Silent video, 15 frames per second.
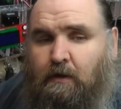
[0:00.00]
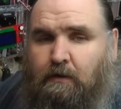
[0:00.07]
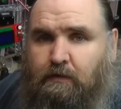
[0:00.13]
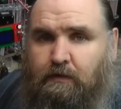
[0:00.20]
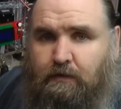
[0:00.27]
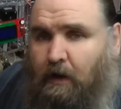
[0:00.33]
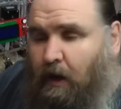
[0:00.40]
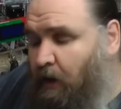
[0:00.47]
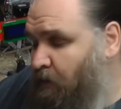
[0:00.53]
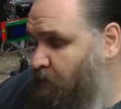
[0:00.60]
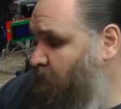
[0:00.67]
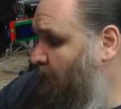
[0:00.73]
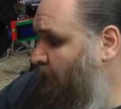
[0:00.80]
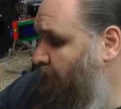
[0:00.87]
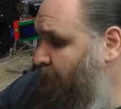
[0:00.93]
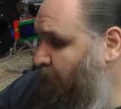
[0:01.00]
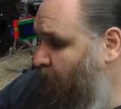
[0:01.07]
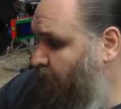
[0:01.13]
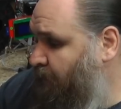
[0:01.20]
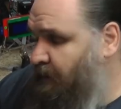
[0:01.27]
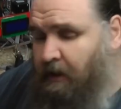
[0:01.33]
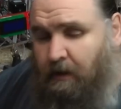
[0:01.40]
So I
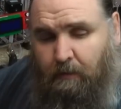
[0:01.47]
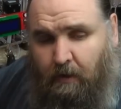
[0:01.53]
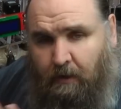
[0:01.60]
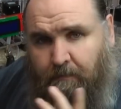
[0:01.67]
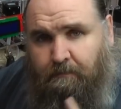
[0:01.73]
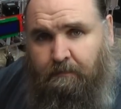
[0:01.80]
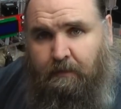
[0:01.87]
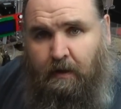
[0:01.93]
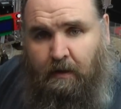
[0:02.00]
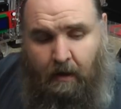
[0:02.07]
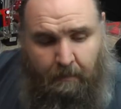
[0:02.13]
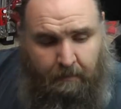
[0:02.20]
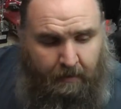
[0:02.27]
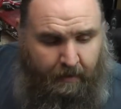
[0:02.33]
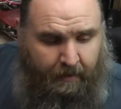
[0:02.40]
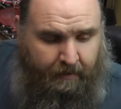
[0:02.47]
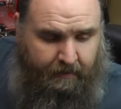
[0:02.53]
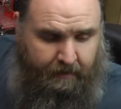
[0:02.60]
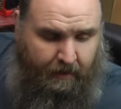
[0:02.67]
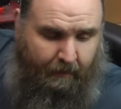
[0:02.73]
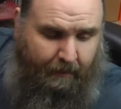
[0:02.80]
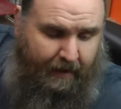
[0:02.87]
thought, you know what? I'm going
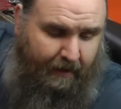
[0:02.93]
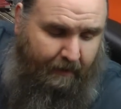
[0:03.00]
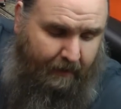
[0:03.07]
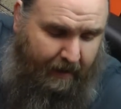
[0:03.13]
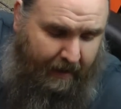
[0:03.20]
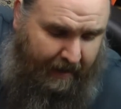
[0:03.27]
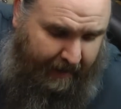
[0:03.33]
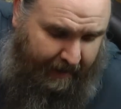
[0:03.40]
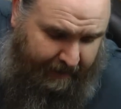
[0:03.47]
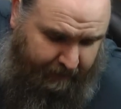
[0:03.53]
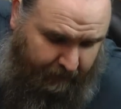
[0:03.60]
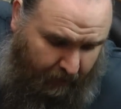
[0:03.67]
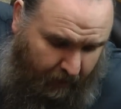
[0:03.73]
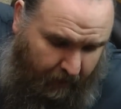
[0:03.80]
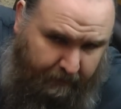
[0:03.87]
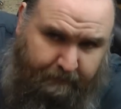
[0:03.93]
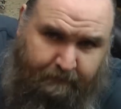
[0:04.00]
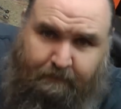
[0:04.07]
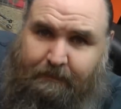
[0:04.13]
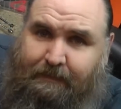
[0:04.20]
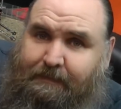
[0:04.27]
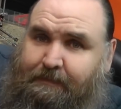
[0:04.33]
to go out and I
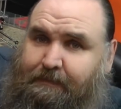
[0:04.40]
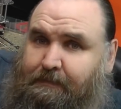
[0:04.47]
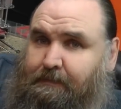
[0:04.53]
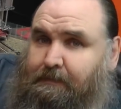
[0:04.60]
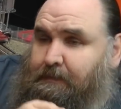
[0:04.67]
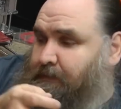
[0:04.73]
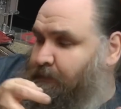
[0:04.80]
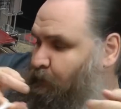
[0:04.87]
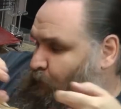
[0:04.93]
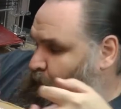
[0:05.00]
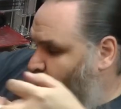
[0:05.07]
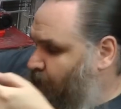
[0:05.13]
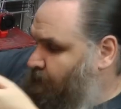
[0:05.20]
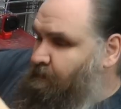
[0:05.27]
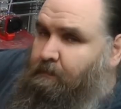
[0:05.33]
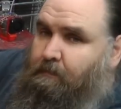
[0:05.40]
bought